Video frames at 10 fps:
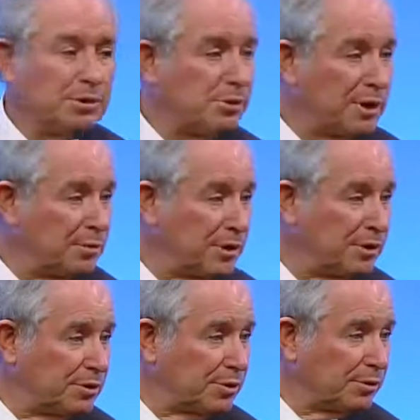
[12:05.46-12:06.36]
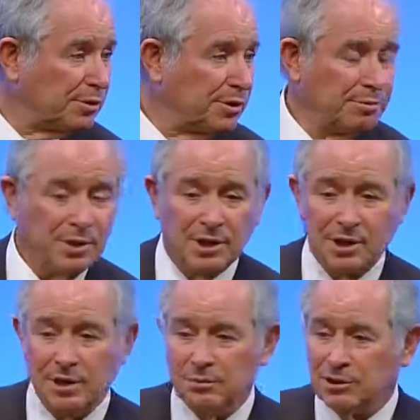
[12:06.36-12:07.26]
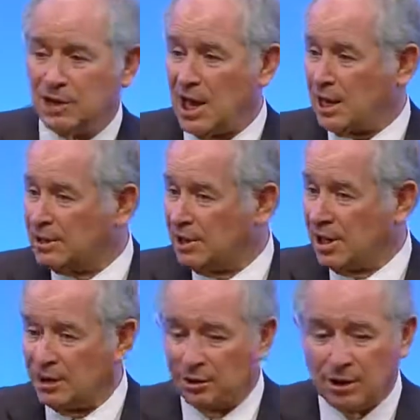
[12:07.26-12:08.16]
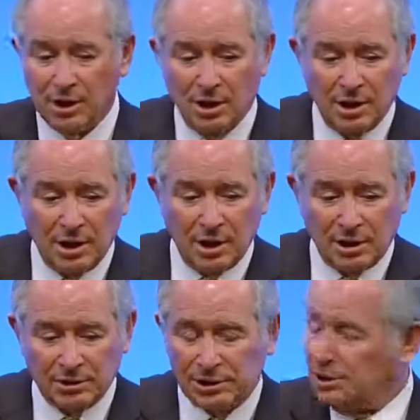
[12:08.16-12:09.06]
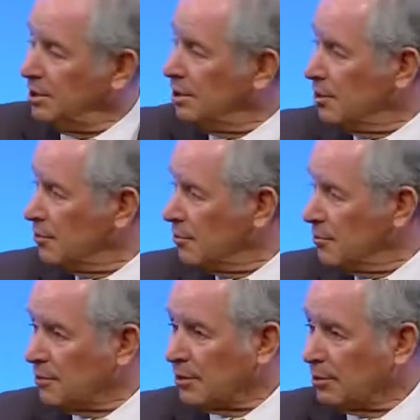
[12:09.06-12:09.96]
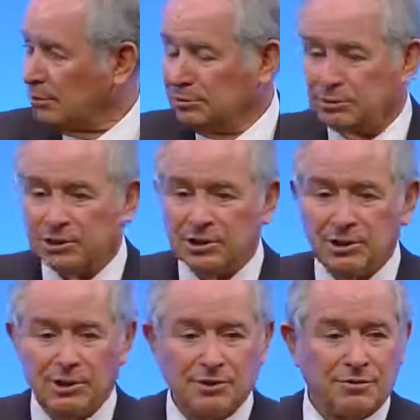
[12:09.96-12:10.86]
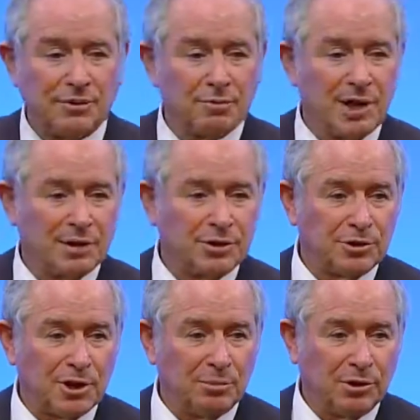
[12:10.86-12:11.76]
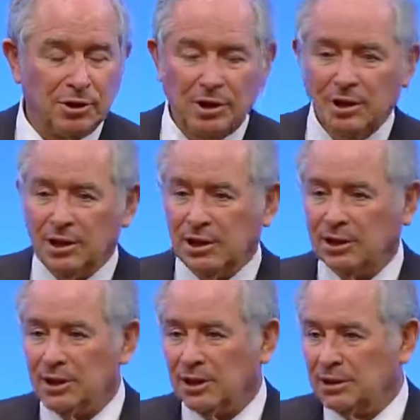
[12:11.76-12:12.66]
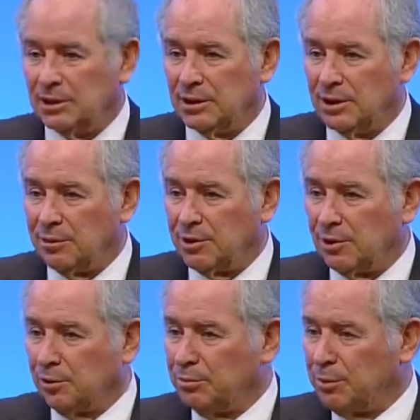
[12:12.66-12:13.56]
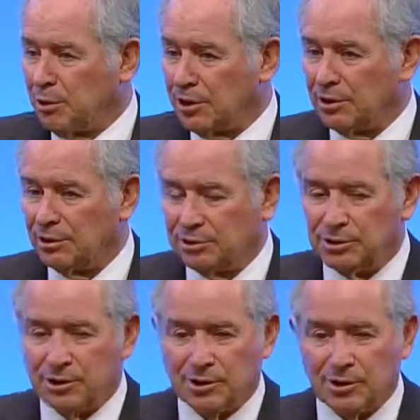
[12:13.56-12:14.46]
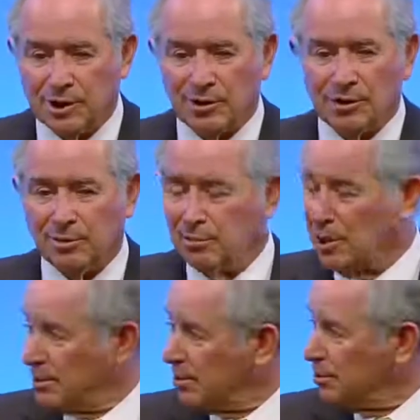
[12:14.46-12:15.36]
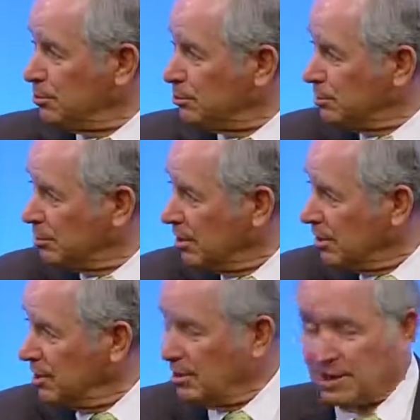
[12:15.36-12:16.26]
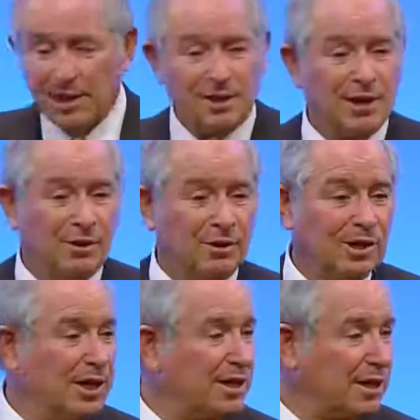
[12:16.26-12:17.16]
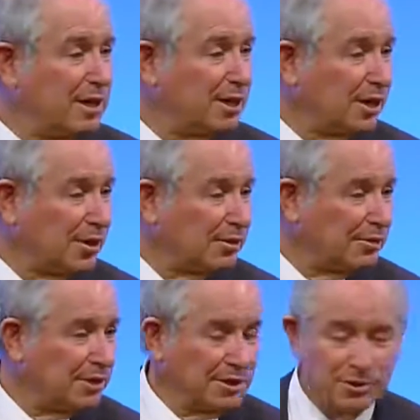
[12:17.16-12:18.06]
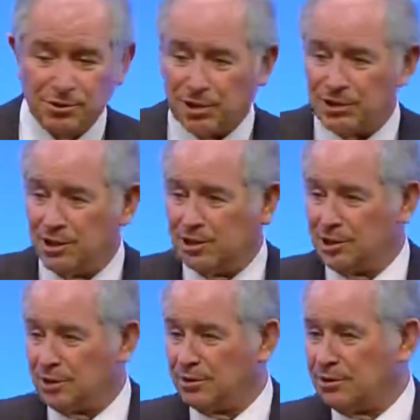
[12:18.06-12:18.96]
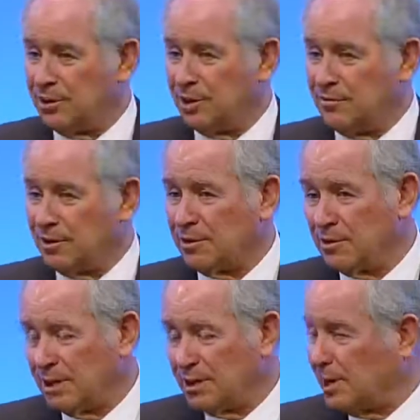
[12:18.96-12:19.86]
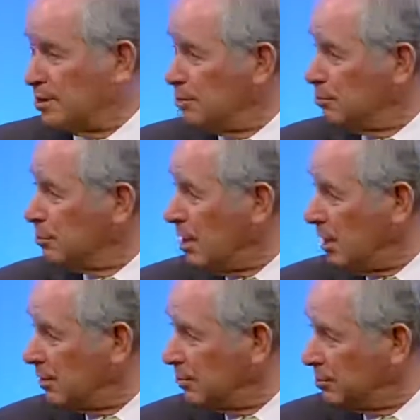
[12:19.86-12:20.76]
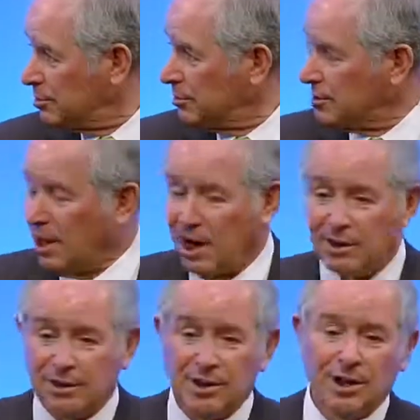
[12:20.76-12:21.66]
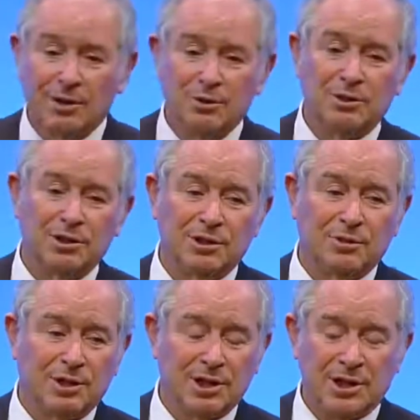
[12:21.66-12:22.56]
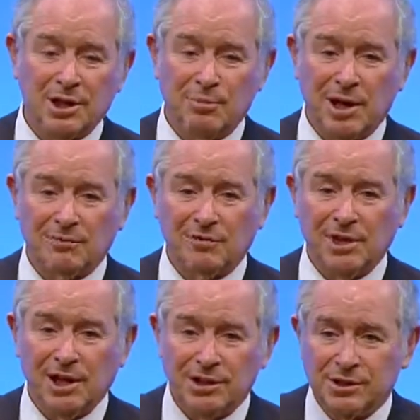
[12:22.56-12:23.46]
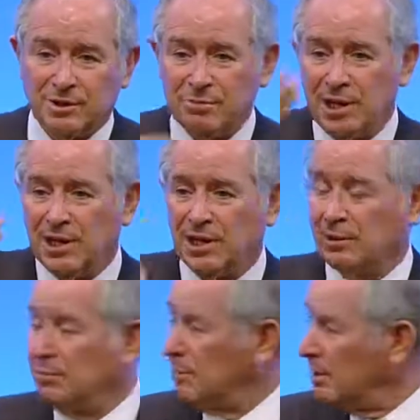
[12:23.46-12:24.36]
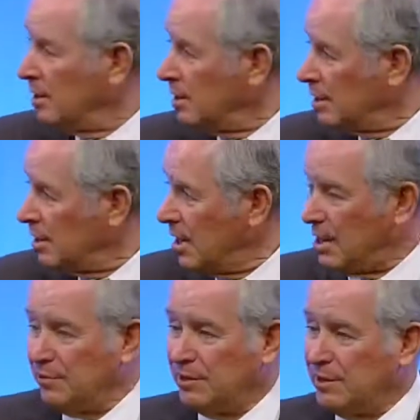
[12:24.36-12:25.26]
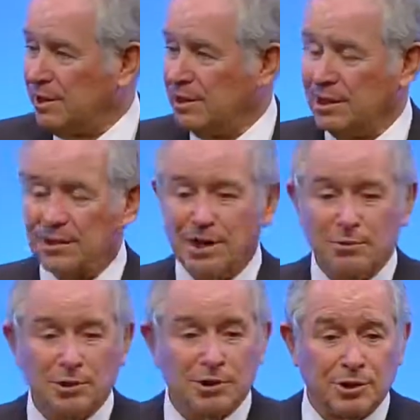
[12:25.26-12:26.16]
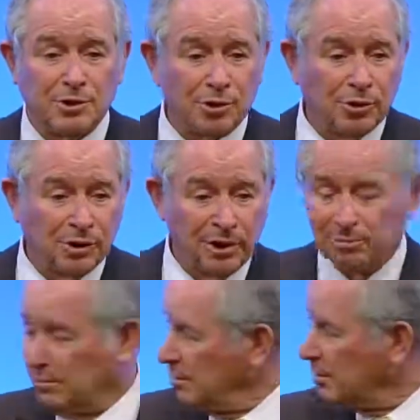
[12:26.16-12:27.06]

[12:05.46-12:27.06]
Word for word: was 21 years older than me. He was an accidental CEO of the firm. It was, you know, the firm got in trouble, and you know, the old partners, you know, I call them like the Dukes, they all hated each other, didn't trust each other, so they figured they'd take the new guy who was just hired, who didn't know anything about finance, and make him the head of it, and then they would control him.